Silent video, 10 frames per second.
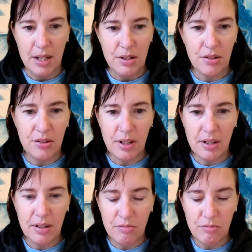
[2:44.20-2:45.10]
Just
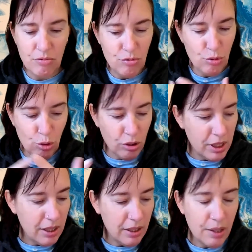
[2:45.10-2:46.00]
draw.
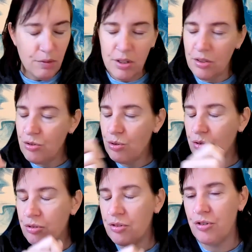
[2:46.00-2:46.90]
You could even just
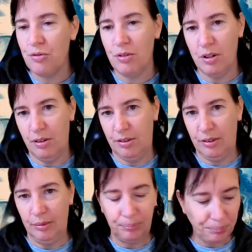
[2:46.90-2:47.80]
draw
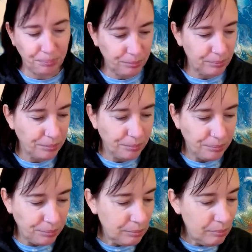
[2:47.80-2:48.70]
strokes.
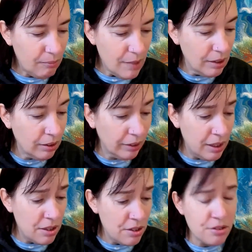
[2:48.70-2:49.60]
Like
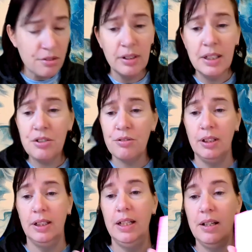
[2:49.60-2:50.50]
you could just
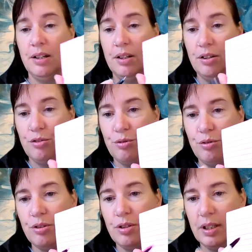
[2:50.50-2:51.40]
literally
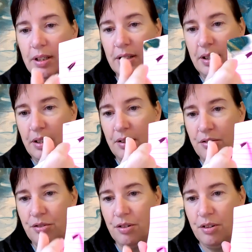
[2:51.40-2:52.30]
draw a
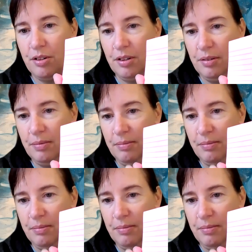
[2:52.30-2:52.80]
stroke